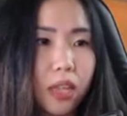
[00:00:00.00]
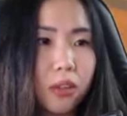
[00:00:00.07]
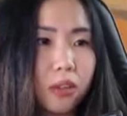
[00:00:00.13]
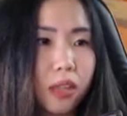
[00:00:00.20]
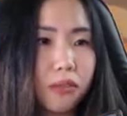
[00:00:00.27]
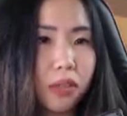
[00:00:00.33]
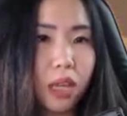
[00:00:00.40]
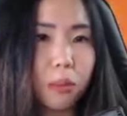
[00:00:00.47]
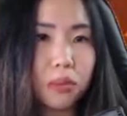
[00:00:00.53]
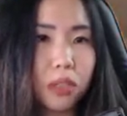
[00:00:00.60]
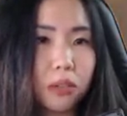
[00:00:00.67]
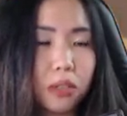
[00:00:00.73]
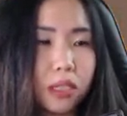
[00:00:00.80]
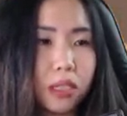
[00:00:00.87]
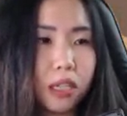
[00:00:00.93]
don't have game
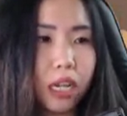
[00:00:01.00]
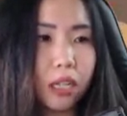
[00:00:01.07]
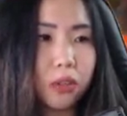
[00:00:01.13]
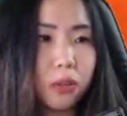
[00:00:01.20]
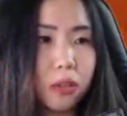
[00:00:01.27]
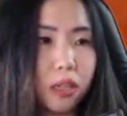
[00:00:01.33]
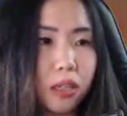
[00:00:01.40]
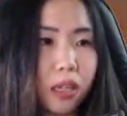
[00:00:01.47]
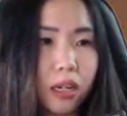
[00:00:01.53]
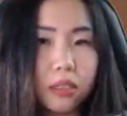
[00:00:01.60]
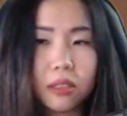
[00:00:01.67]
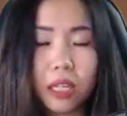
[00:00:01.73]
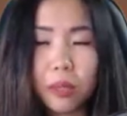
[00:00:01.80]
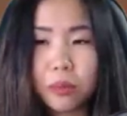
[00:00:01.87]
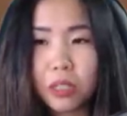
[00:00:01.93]
sound either. I don't think there
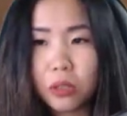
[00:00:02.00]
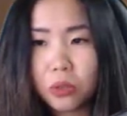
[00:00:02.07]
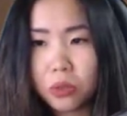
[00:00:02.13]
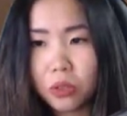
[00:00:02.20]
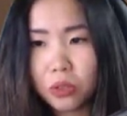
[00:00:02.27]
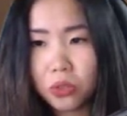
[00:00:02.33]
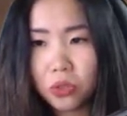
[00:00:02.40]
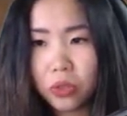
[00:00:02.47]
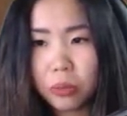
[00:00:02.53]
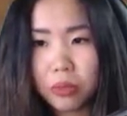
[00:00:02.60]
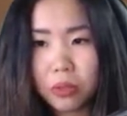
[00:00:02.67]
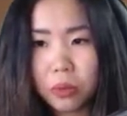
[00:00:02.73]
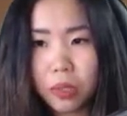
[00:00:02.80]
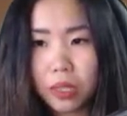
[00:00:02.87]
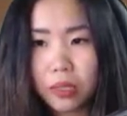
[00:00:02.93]
is game sound to the stream
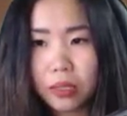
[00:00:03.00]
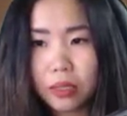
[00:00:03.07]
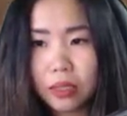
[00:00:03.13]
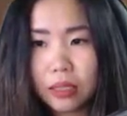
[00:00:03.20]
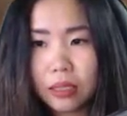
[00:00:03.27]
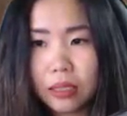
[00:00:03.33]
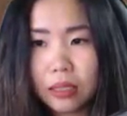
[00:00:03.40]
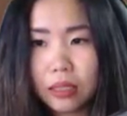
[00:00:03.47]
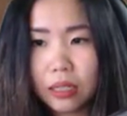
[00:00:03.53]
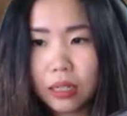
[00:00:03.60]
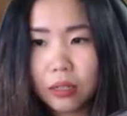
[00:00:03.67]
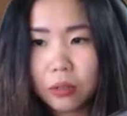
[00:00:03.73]
as well. I